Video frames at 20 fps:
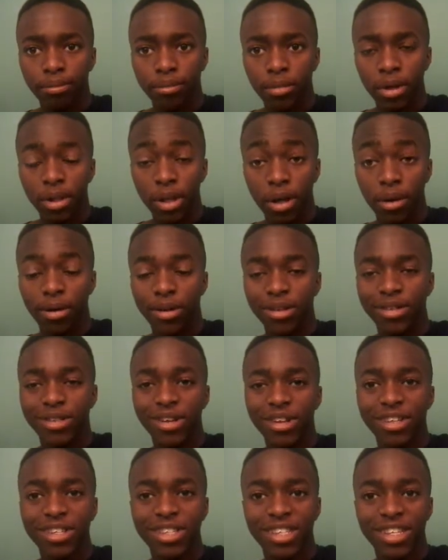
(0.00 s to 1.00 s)

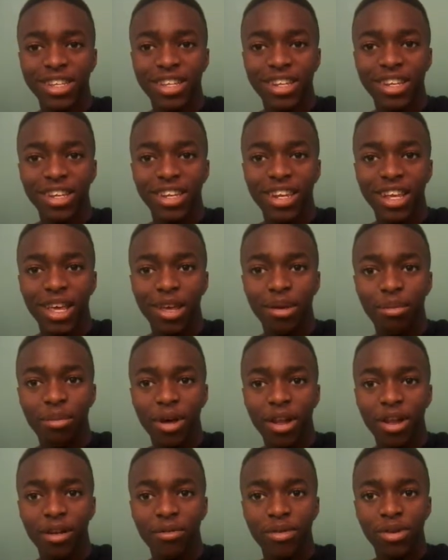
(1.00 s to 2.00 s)
Nikki
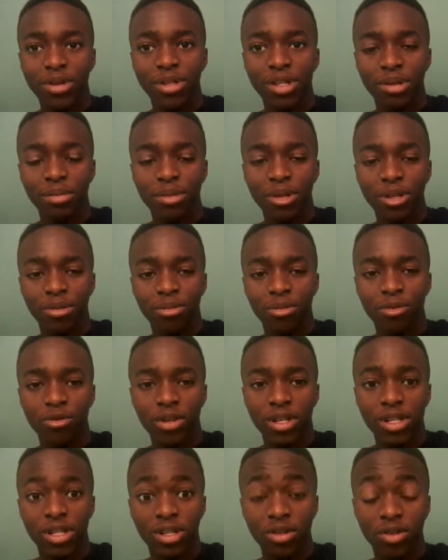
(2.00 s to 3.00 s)
Bella versus Miz and
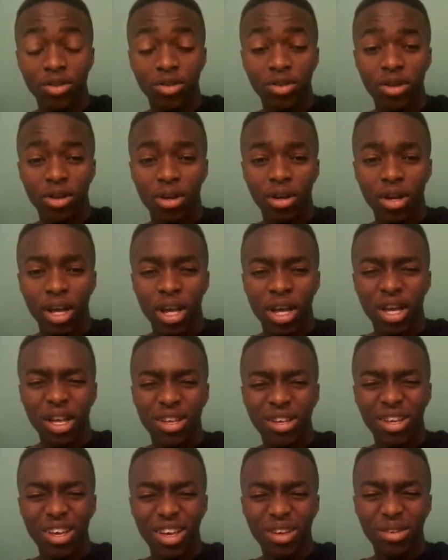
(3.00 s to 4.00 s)
Maurice. This was good.
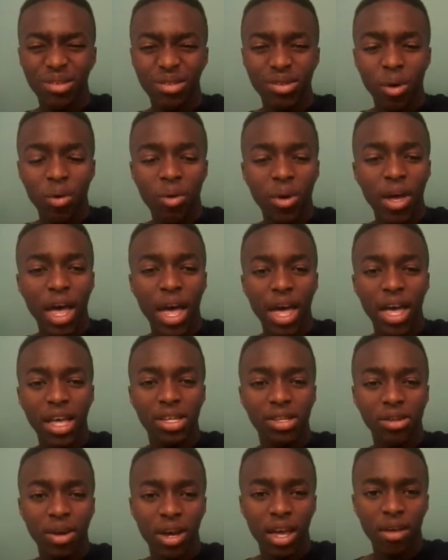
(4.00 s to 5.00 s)
That was okay,
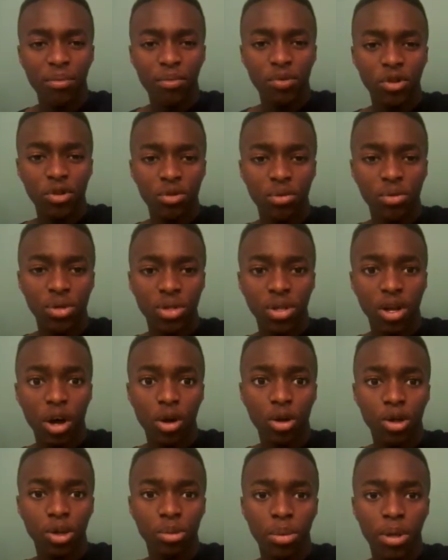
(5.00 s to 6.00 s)
so I give it 2
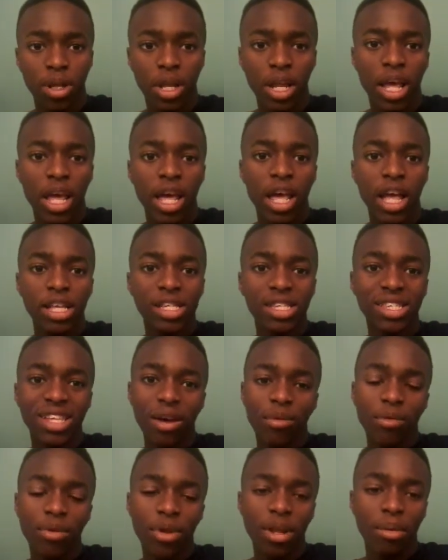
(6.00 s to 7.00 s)
stars, but it's
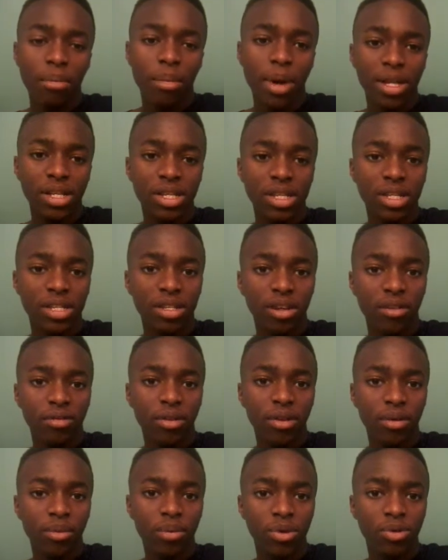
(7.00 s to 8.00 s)
not really the match itself
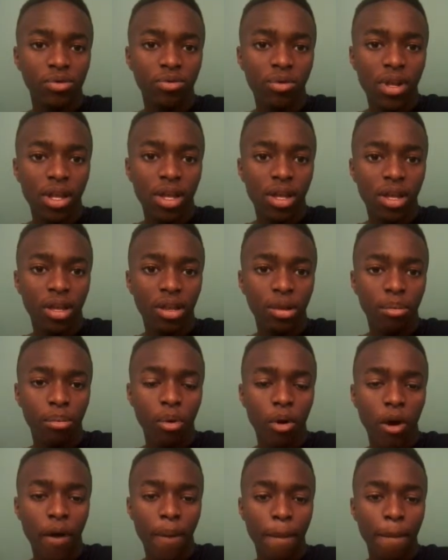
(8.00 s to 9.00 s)
that was really the
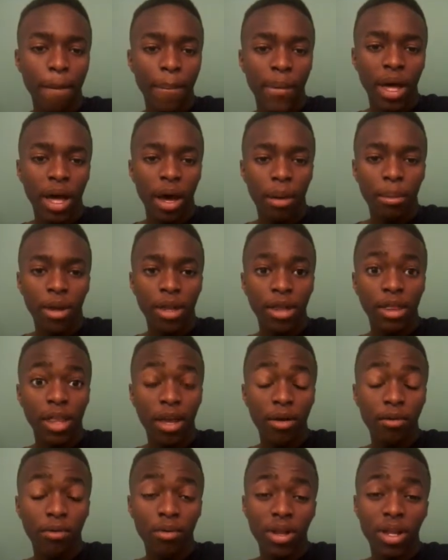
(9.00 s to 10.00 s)
point. I mean,
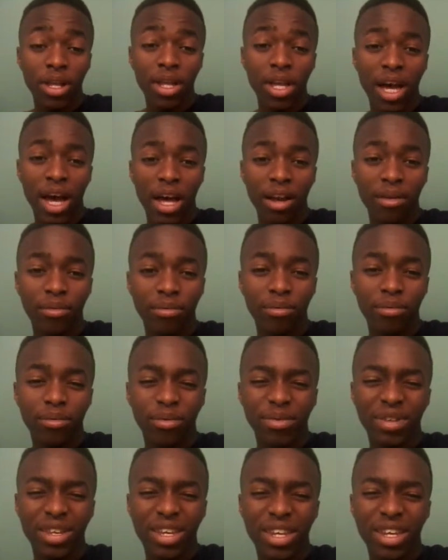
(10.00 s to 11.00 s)
they really kind of
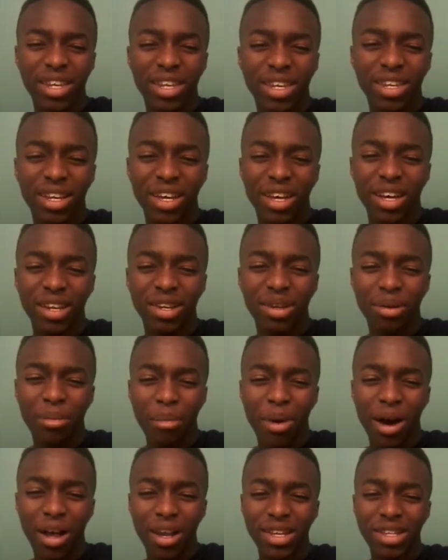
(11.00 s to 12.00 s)
did
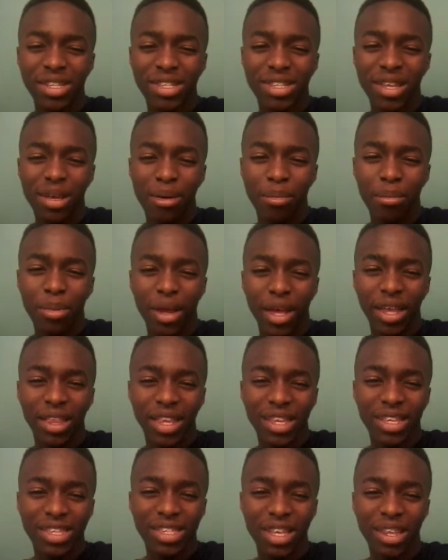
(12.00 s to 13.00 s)
demolish them like
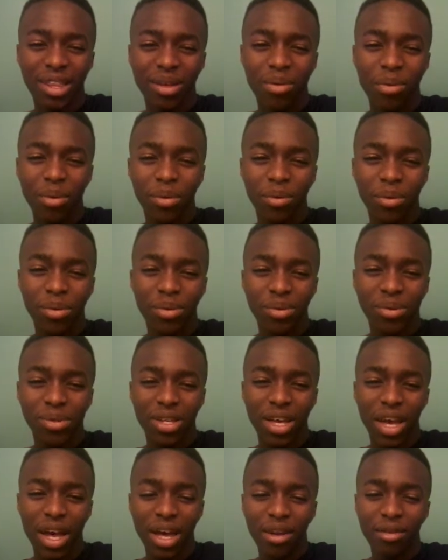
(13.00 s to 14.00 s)
they said they would, which was
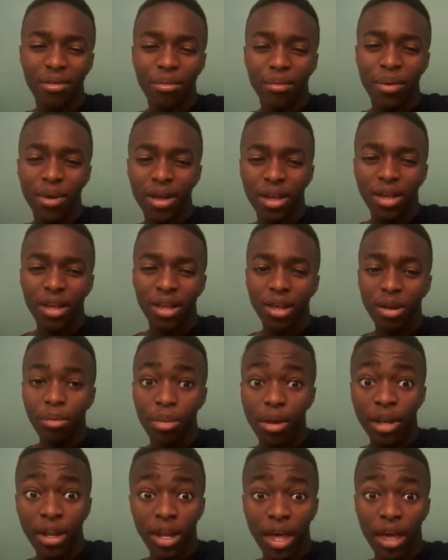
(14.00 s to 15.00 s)
kind of a little
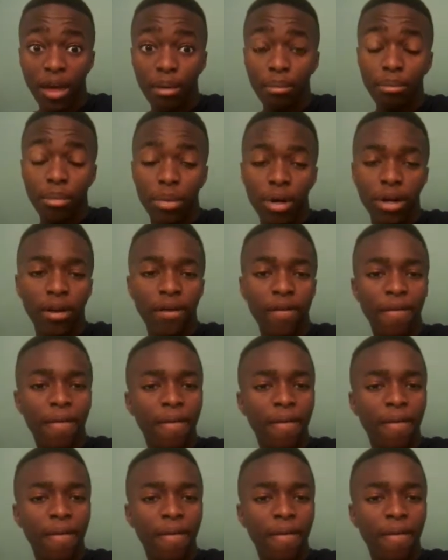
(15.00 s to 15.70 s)
bit lame, but